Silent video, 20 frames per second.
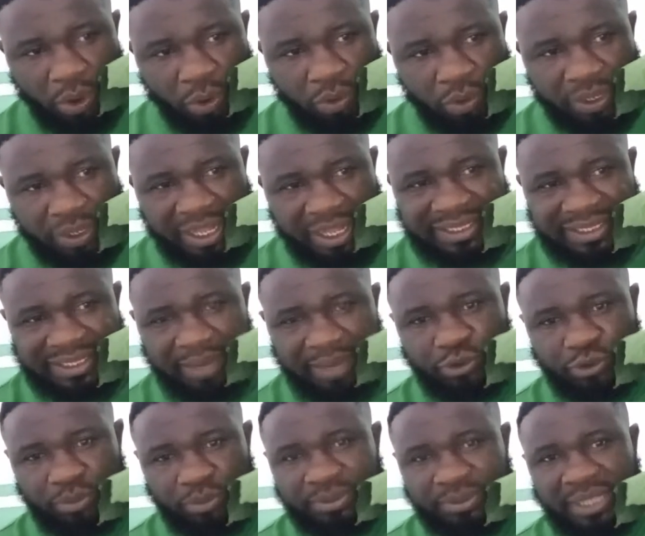with your time,
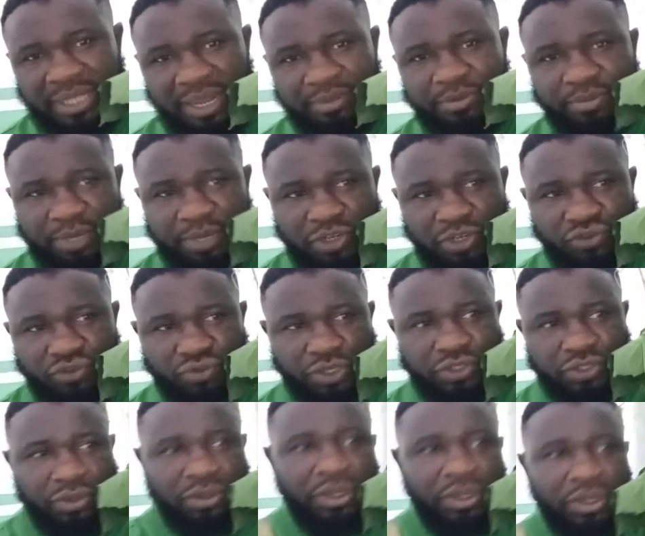sometimes
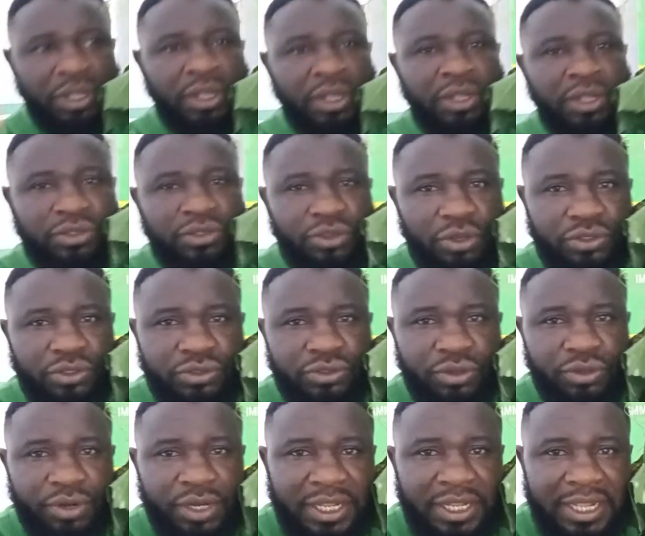menstruation does
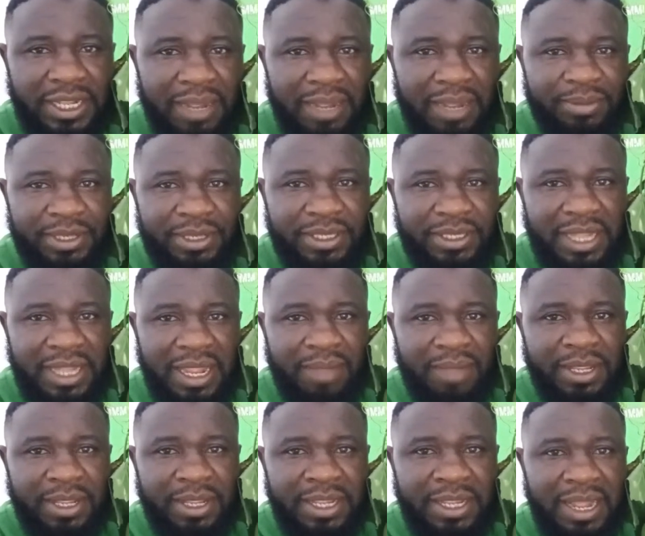not really come in time.
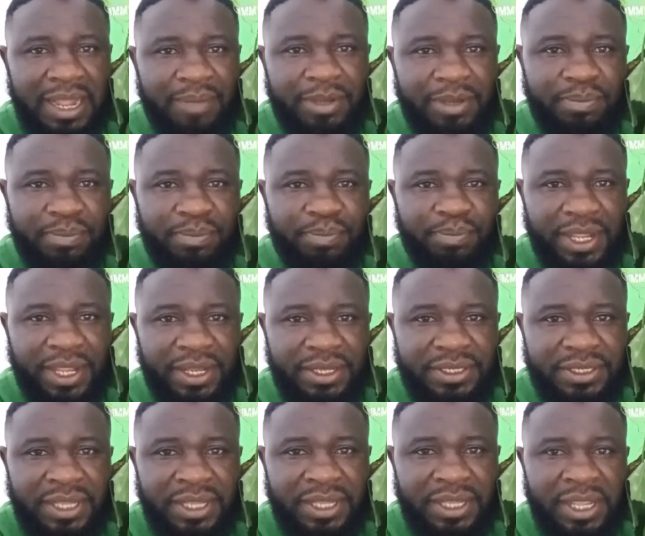It come in pains.